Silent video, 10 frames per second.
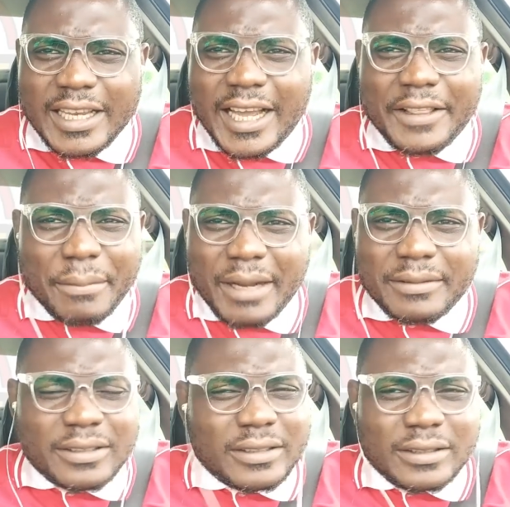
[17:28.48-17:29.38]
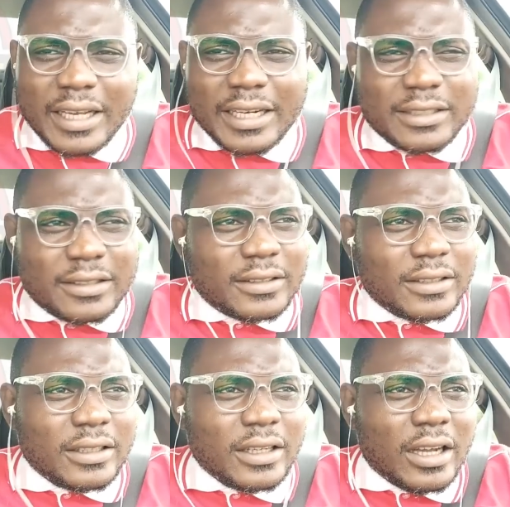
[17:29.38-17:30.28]
Yeah, the man said
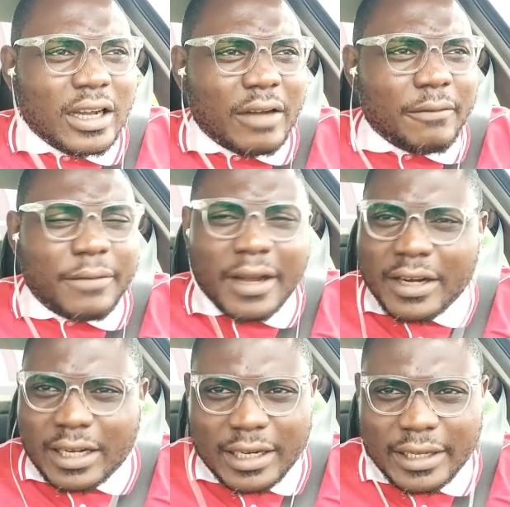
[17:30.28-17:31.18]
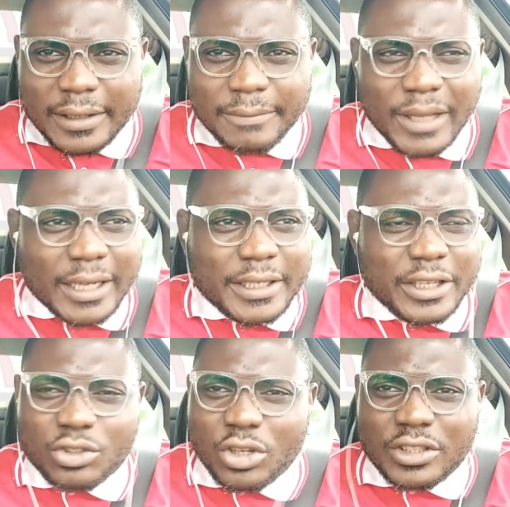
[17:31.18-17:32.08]
it very clear that
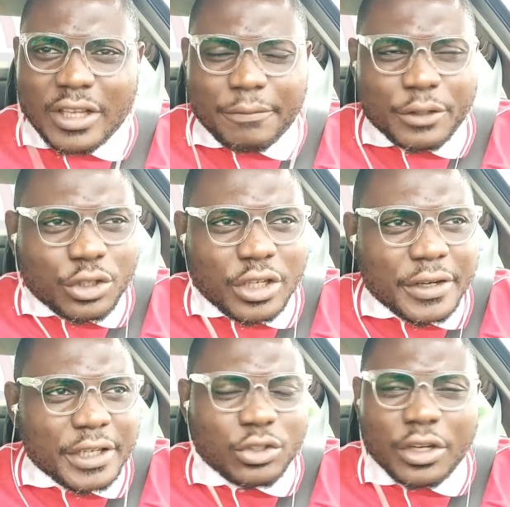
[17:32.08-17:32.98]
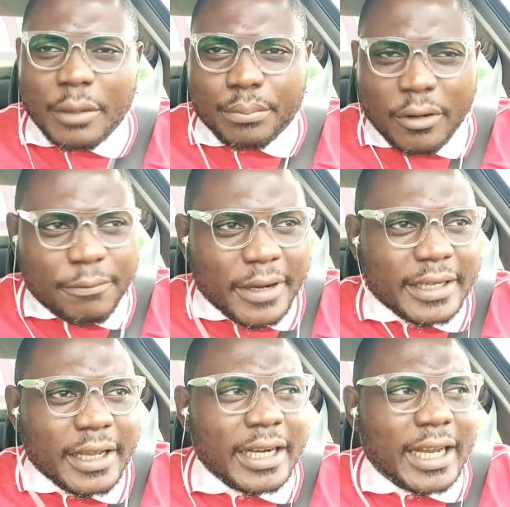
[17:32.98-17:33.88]
he's not a visionary, he's not a
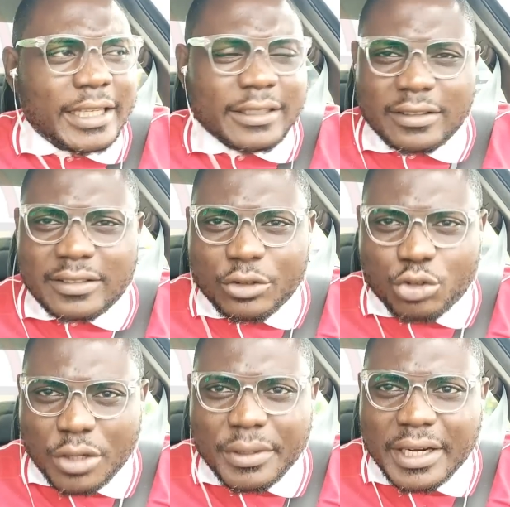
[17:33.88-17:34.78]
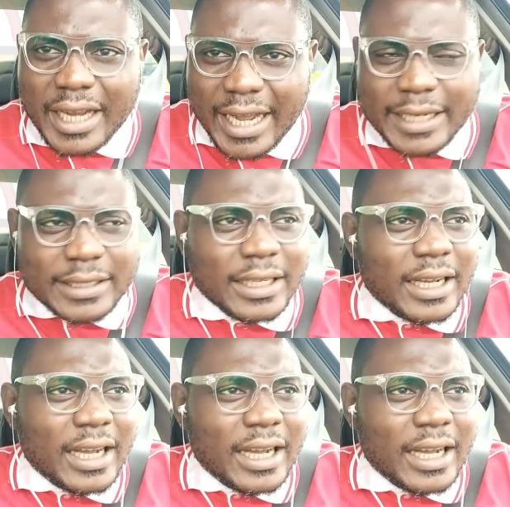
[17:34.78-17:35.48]
prophet, that this is a dream he had.